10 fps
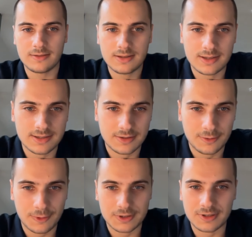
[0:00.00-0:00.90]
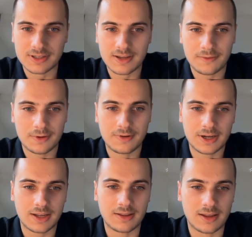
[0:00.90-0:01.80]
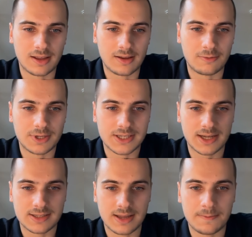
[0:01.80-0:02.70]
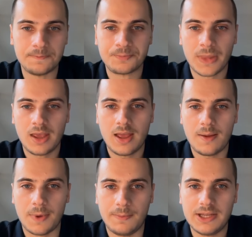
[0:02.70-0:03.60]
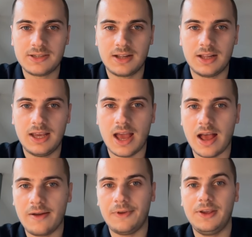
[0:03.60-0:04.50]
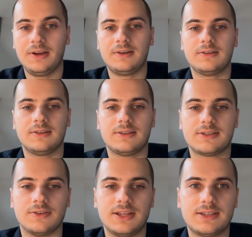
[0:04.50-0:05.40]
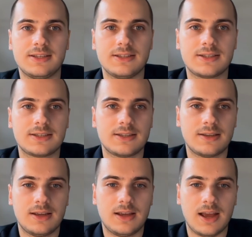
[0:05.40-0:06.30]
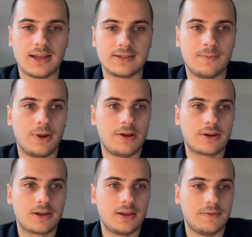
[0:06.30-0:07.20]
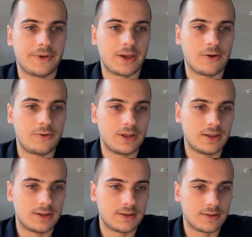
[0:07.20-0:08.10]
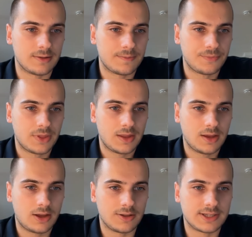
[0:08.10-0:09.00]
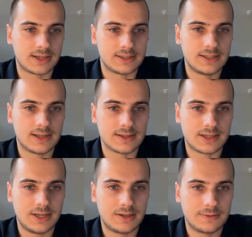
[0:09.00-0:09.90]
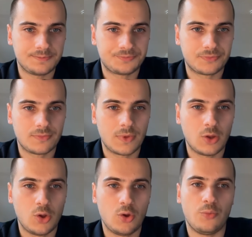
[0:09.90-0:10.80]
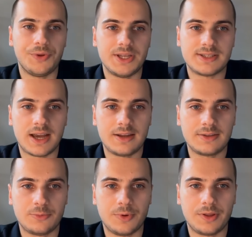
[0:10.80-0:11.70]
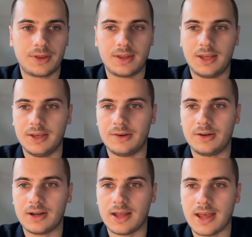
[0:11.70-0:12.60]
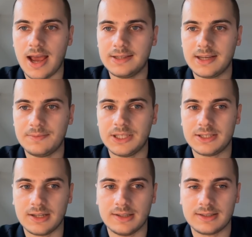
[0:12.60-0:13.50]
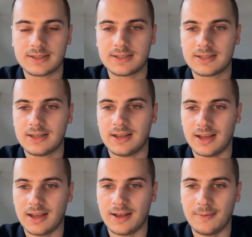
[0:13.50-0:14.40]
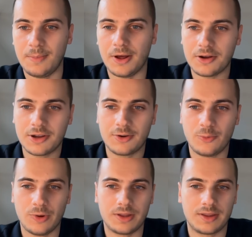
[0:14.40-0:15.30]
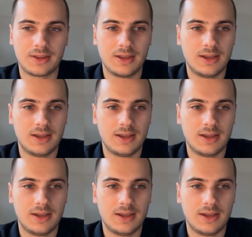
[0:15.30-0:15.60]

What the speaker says: this is a new feature in Softr. I can resize them. But basically I have here, so this is as a block. If I go in the contact details here, we designed it with here an item details block with